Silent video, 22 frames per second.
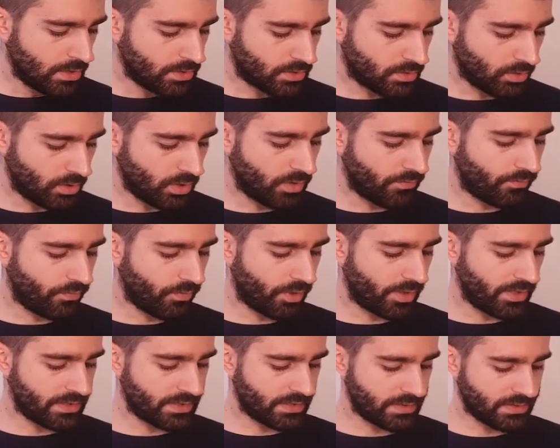So if,
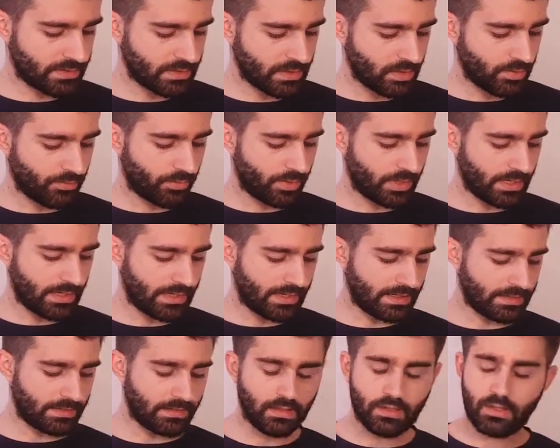for instance, we
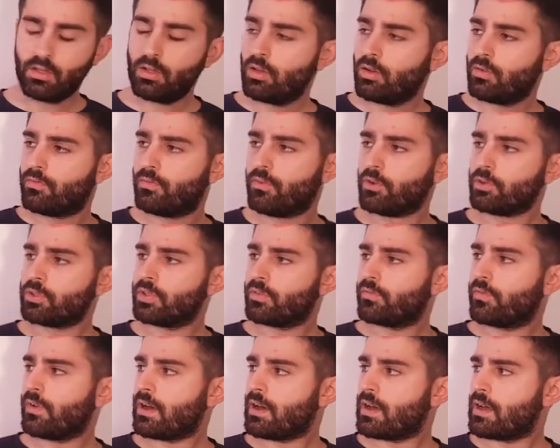had
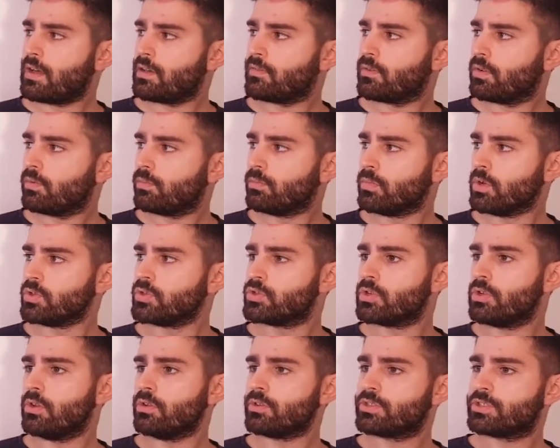45
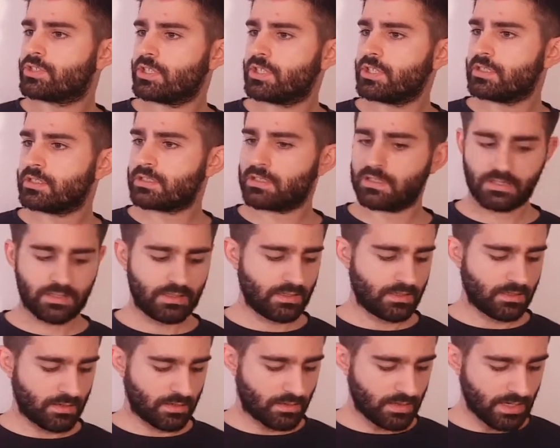modulo 6,
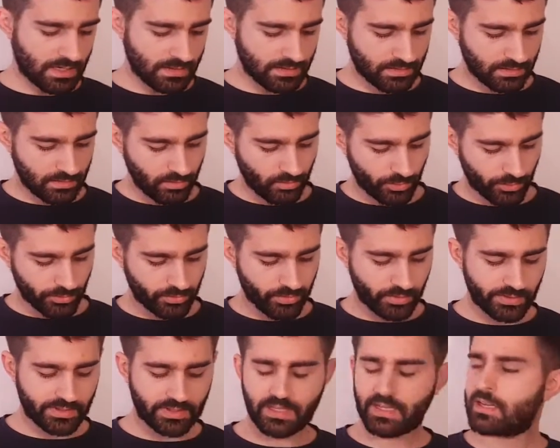that would
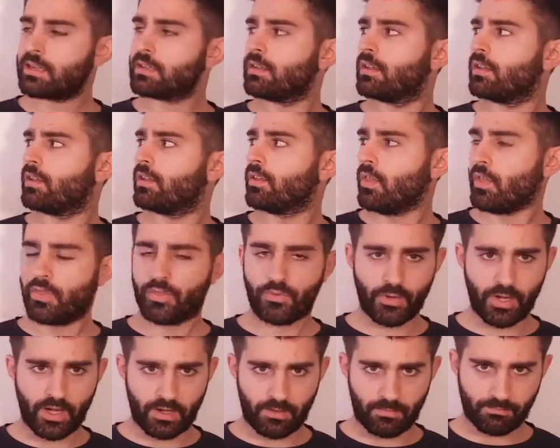return
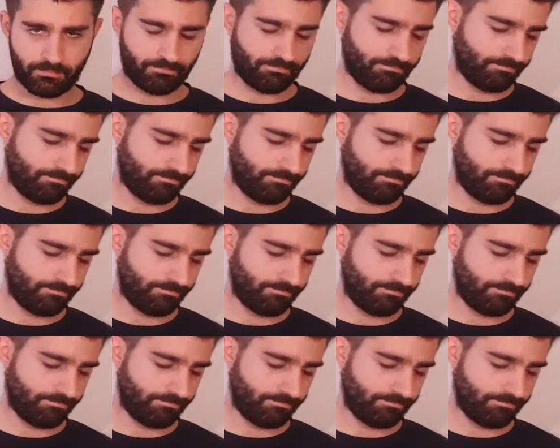3.